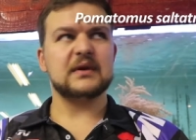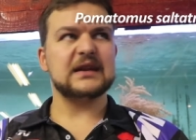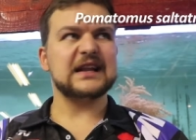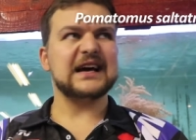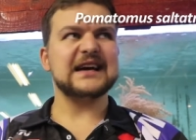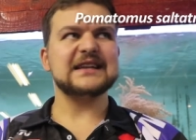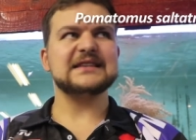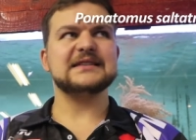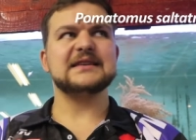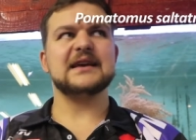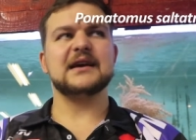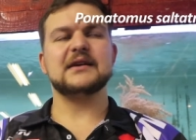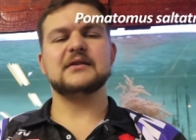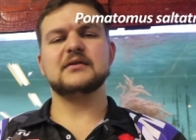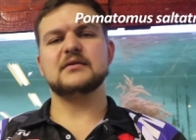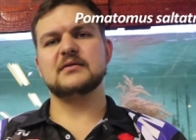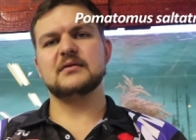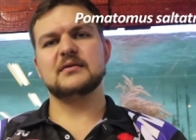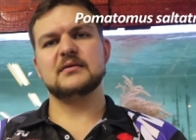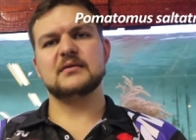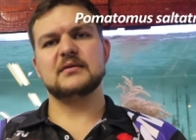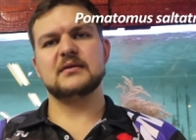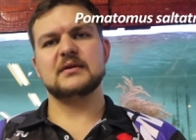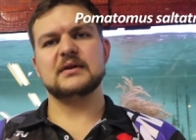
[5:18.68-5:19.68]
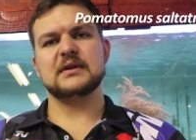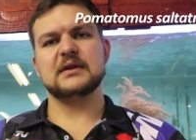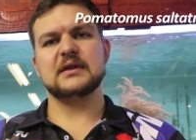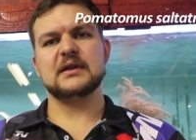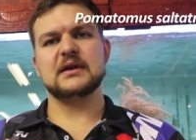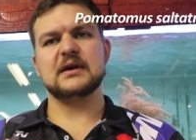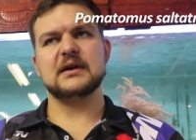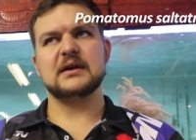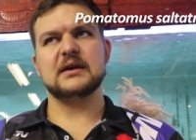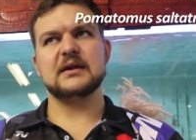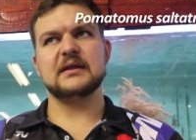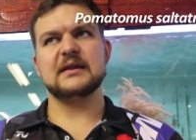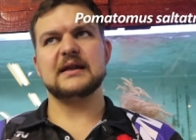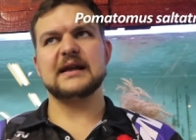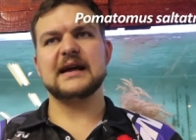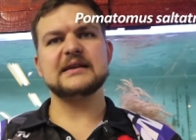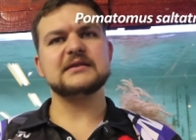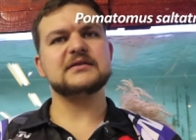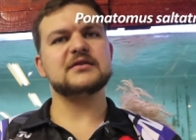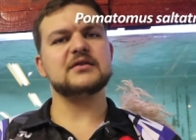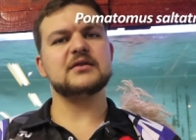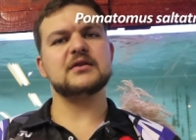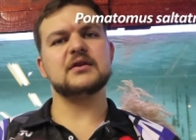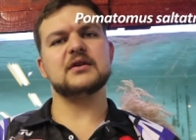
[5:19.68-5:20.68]
light tackle, the, the
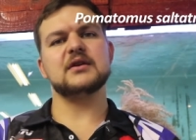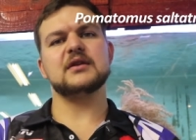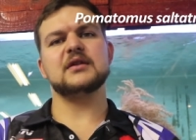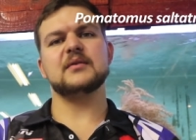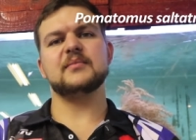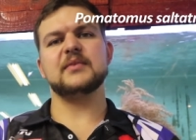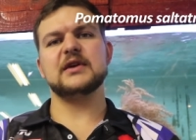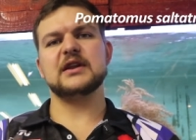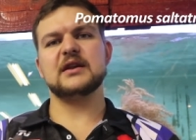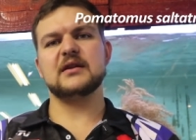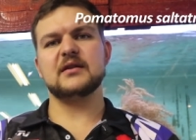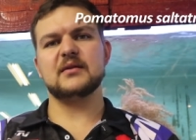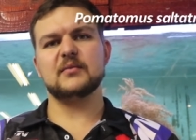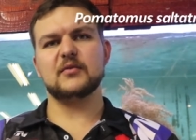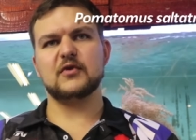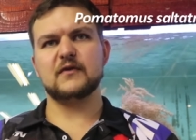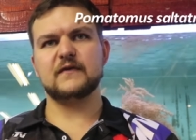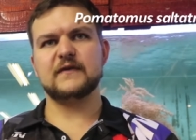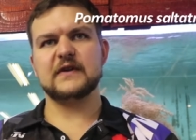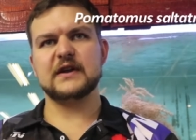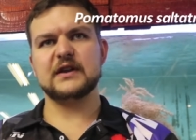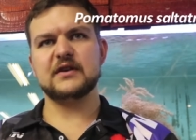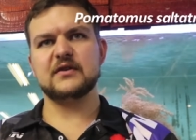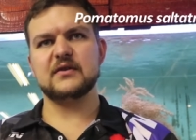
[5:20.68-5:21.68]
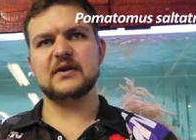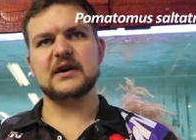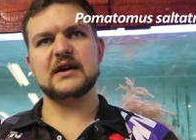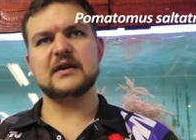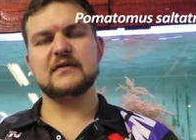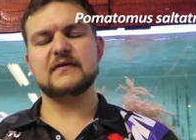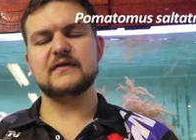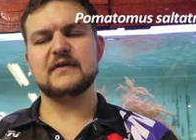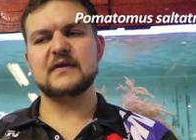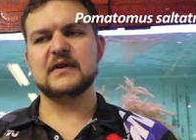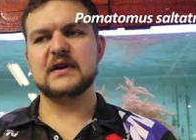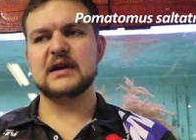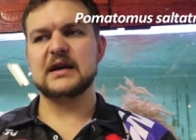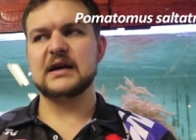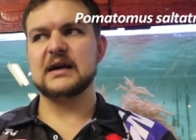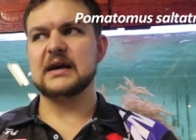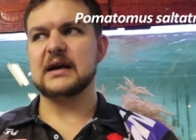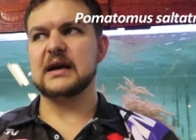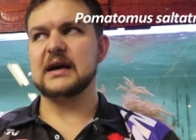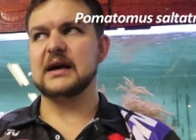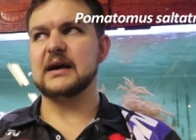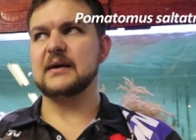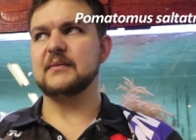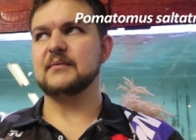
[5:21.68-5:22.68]
lighter you can go the better, the more fun you'll have
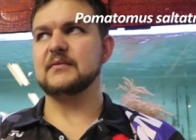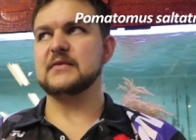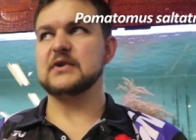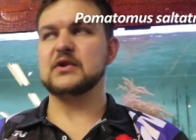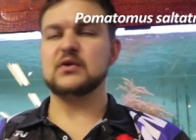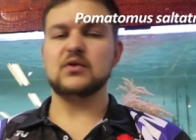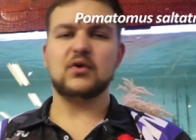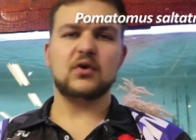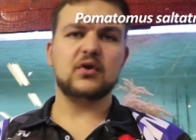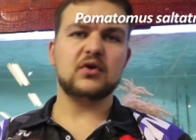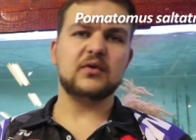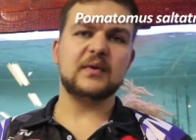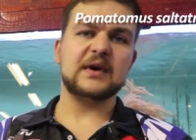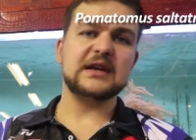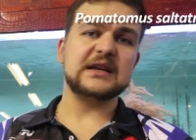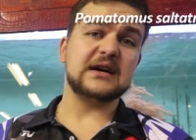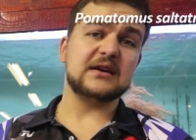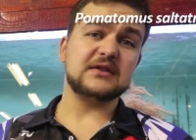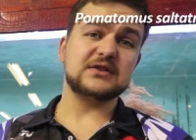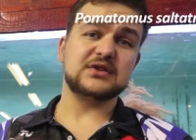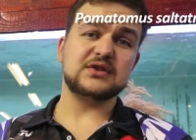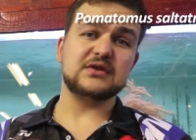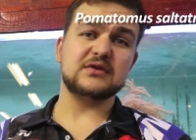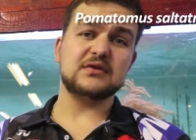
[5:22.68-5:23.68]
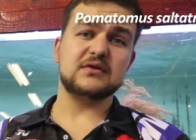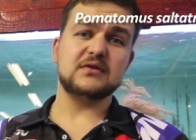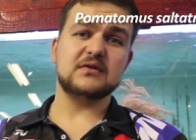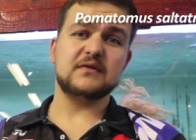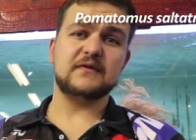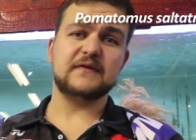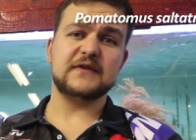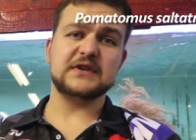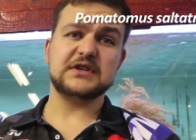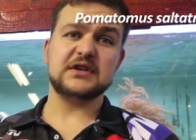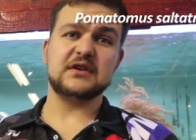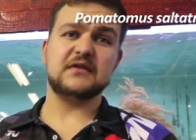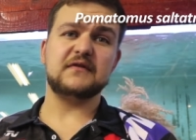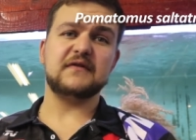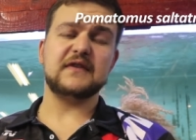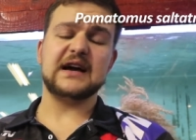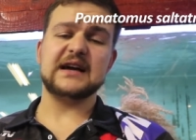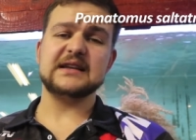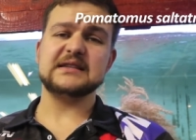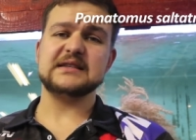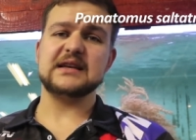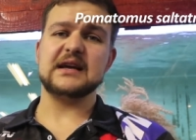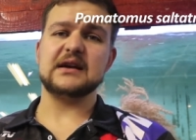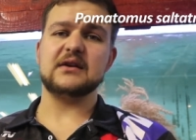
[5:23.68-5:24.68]
um, all the way down to fishing
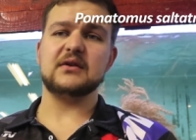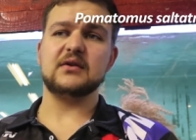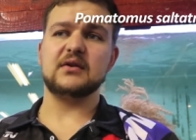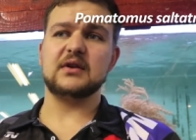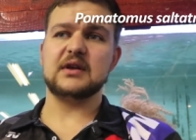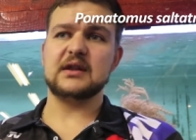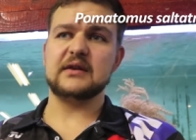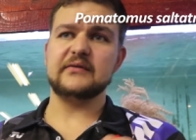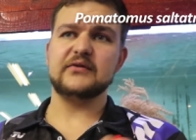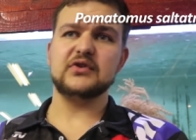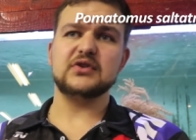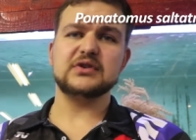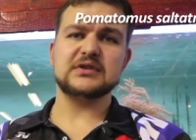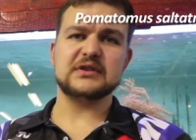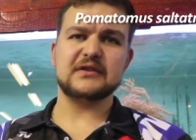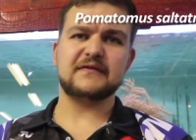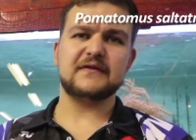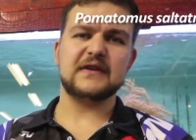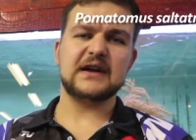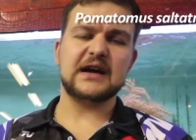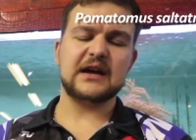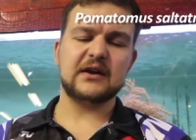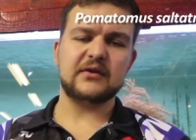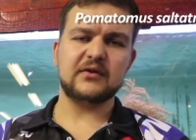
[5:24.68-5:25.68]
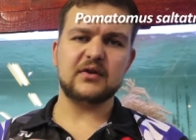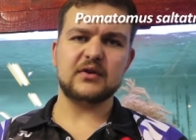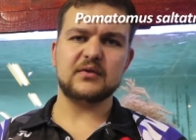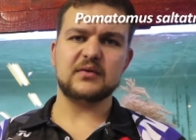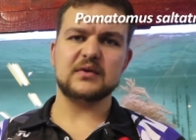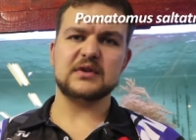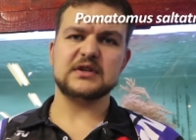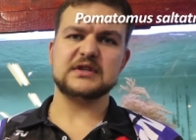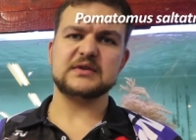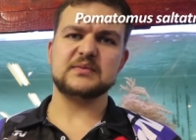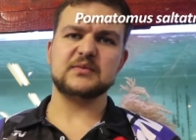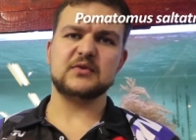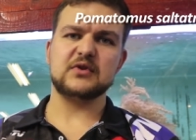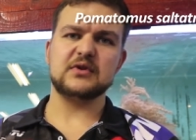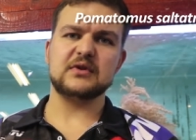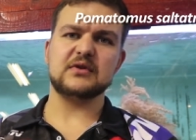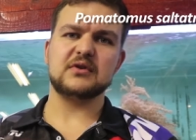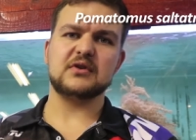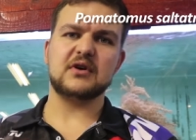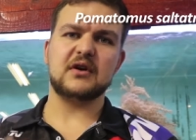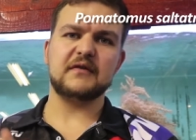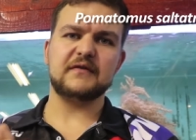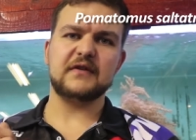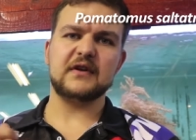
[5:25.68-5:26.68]
fly tackle. You can even use a fly rod with a small
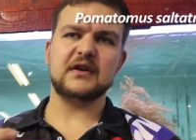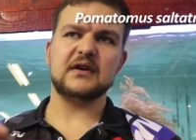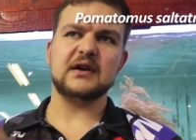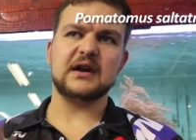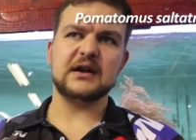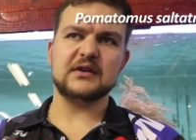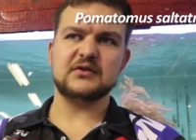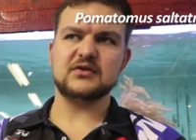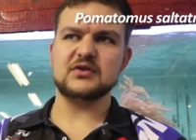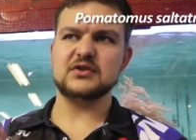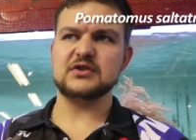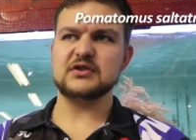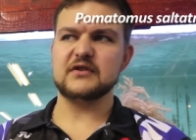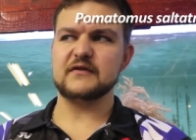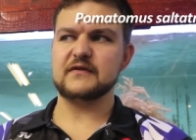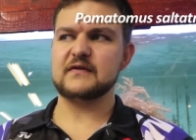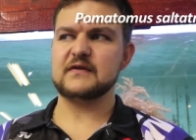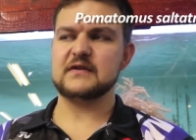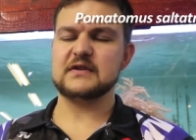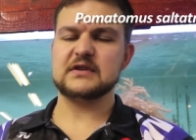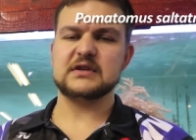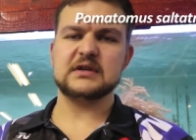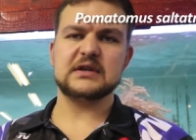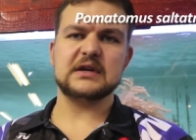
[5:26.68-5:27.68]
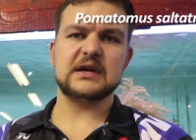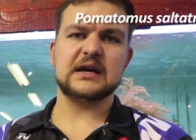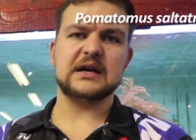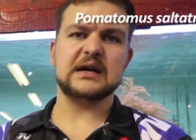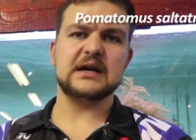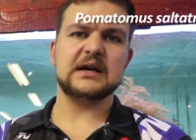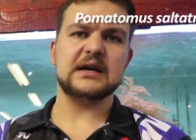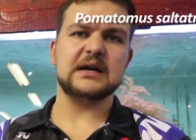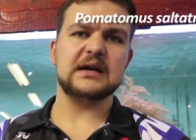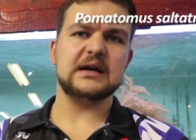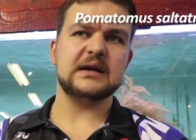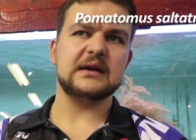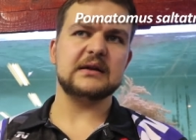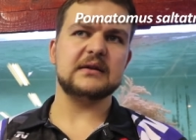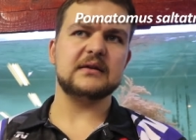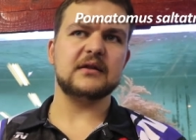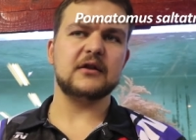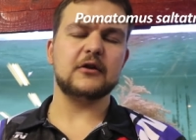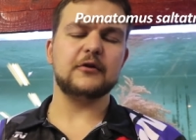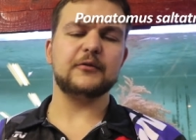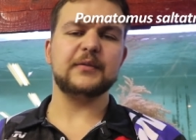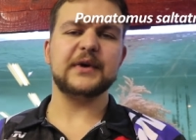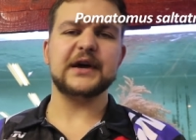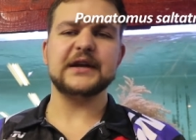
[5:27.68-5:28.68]
little coffee grinder to drift uh,
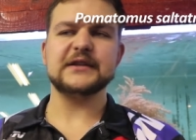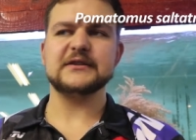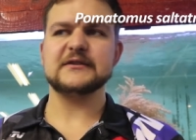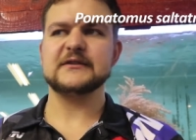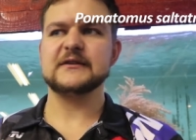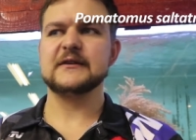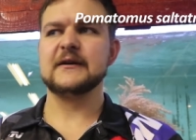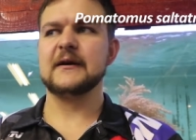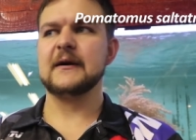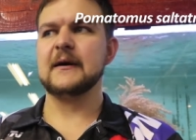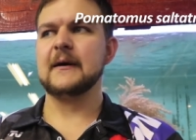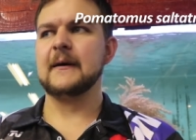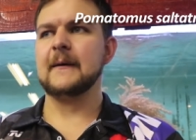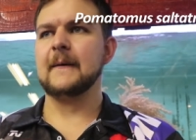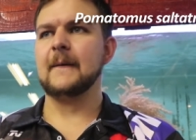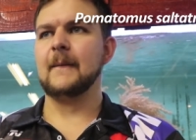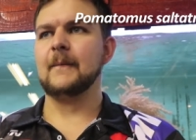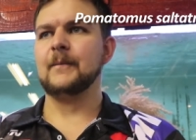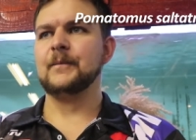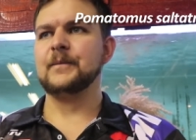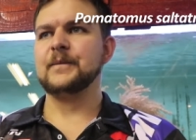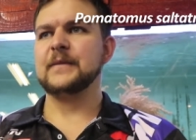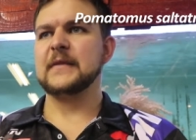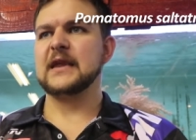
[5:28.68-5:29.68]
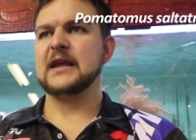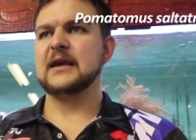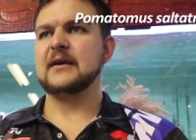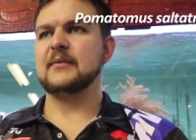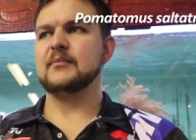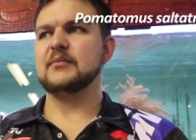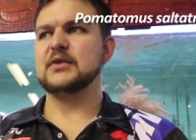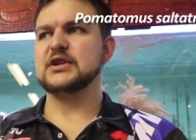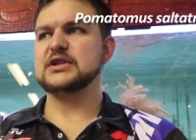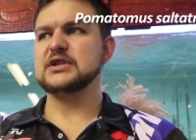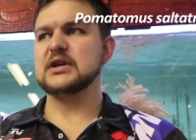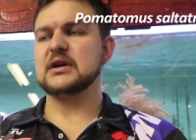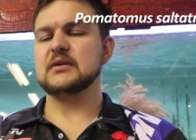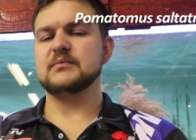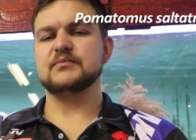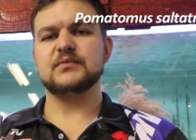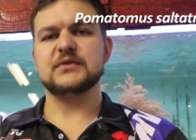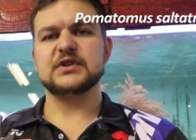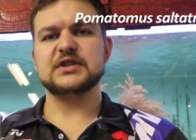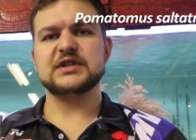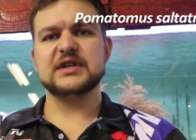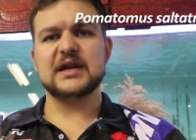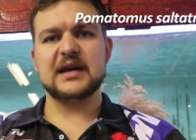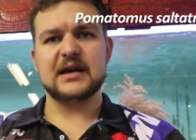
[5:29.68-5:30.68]
little baits. But yeah,
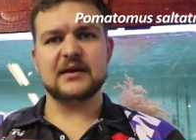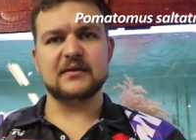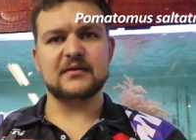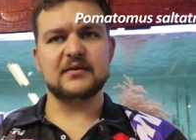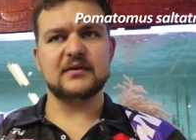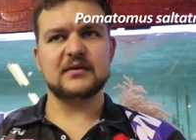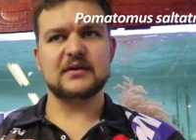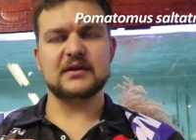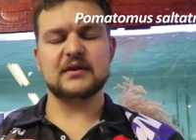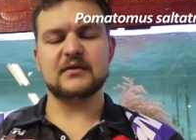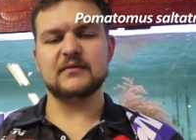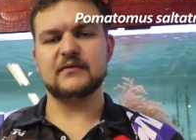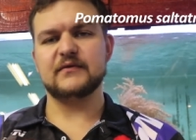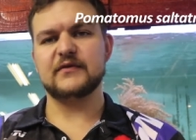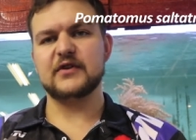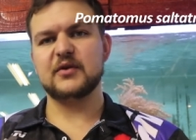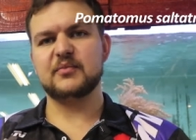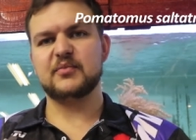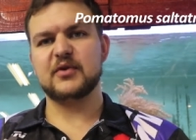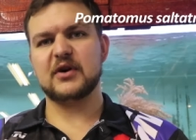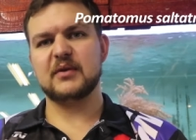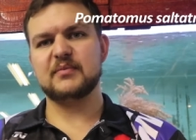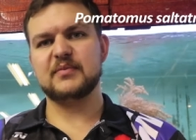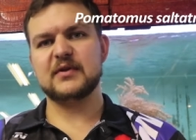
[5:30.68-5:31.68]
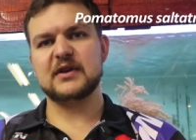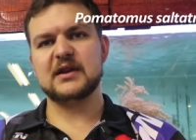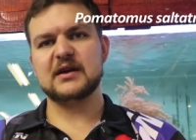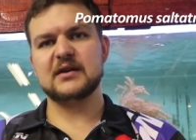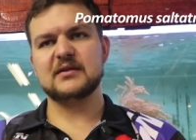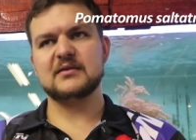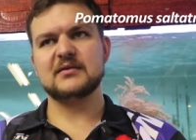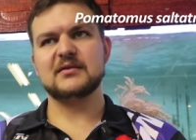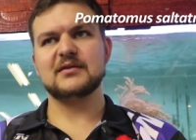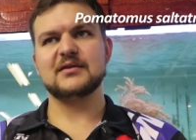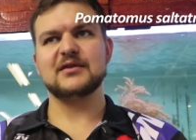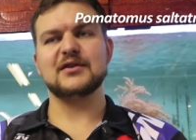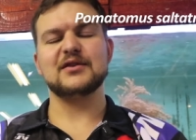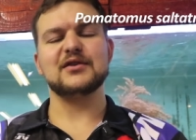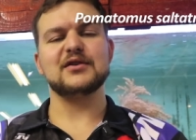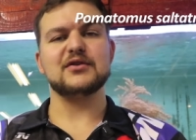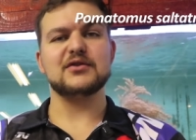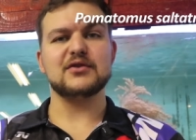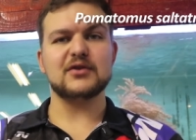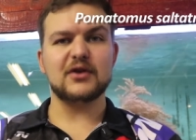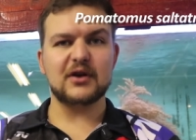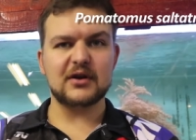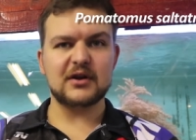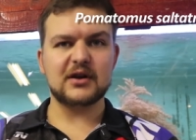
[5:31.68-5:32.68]
the shad, very popular,
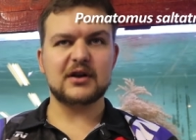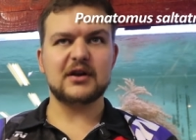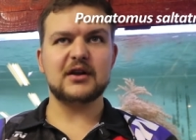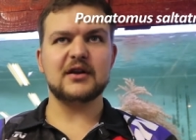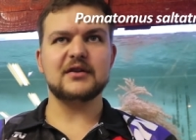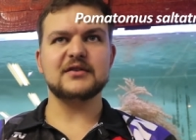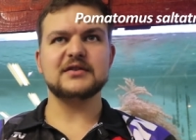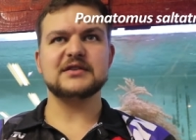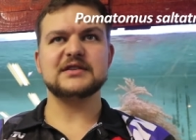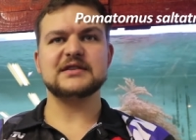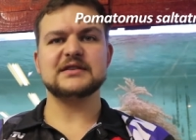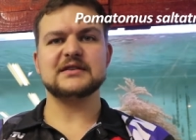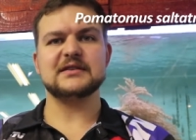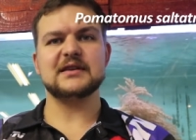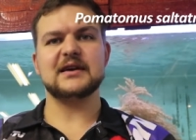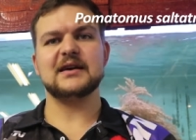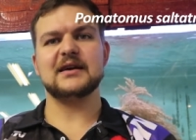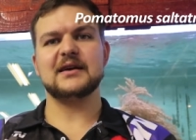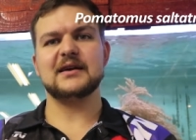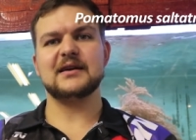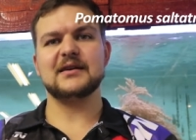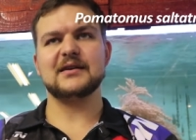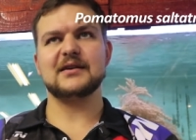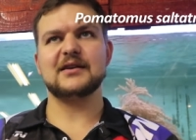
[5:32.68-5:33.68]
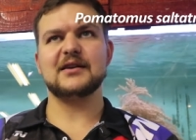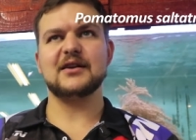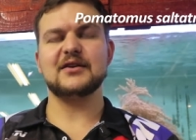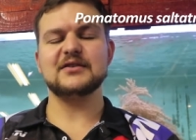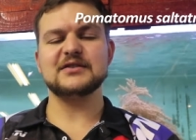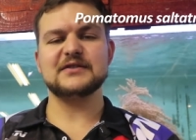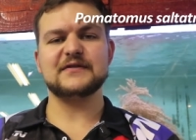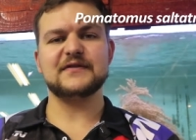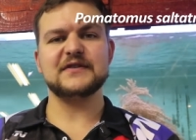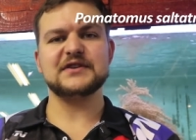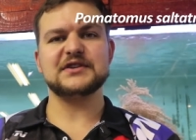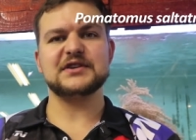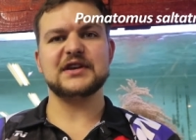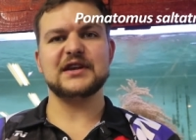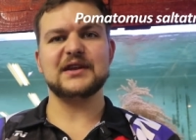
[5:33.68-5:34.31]
not a closed, uh, closed fish